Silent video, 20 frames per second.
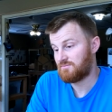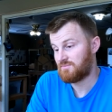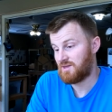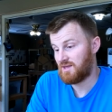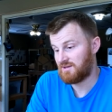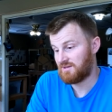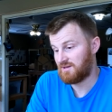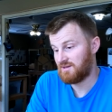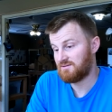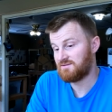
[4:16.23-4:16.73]

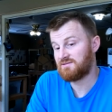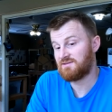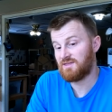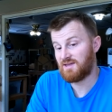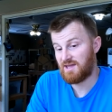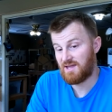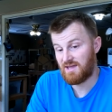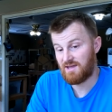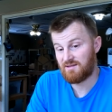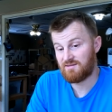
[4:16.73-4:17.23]
getting into
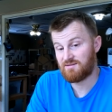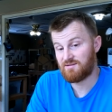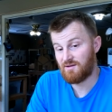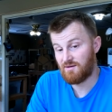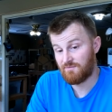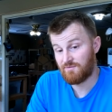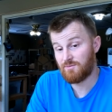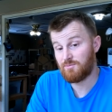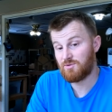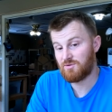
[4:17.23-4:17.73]
the hands
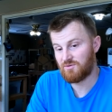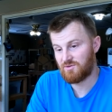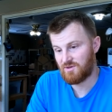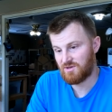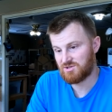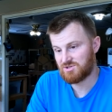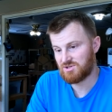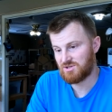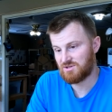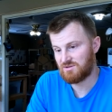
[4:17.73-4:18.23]
of the
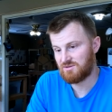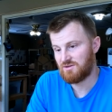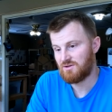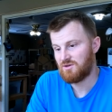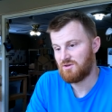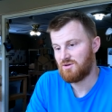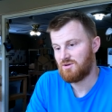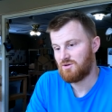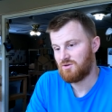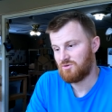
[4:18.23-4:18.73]
musician
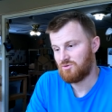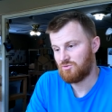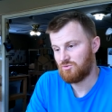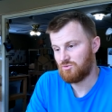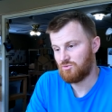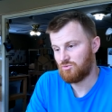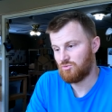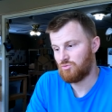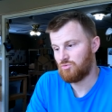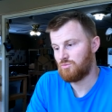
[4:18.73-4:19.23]

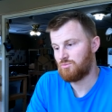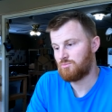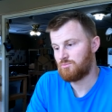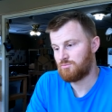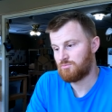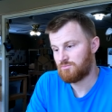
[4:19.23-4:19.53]
who